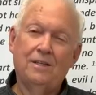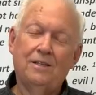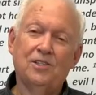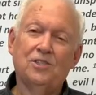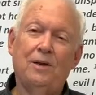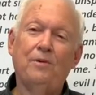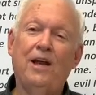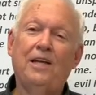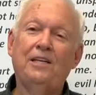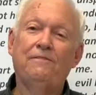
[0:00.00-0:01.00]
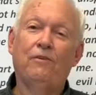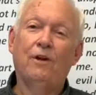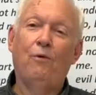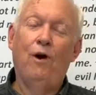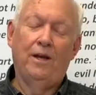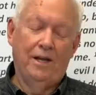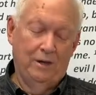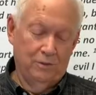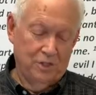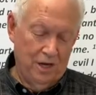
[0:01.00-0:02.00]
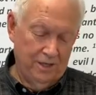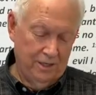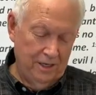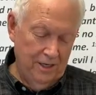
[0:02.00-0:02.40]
December 1941, and it was on